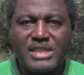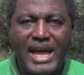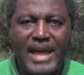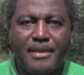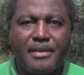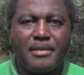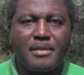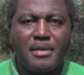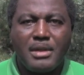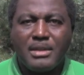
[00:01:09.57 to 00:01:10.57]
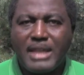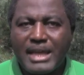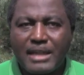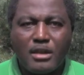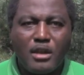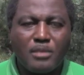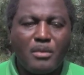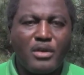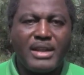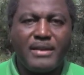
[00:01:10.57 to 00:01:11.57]
is higher, they get a lot
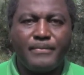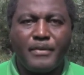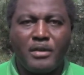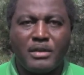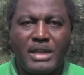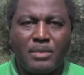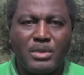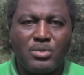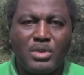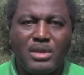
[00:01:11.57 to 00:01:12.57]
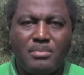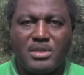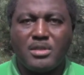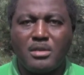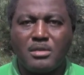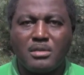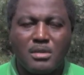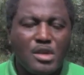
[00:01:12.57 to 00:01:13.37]
more rainfall than we do in Michigan.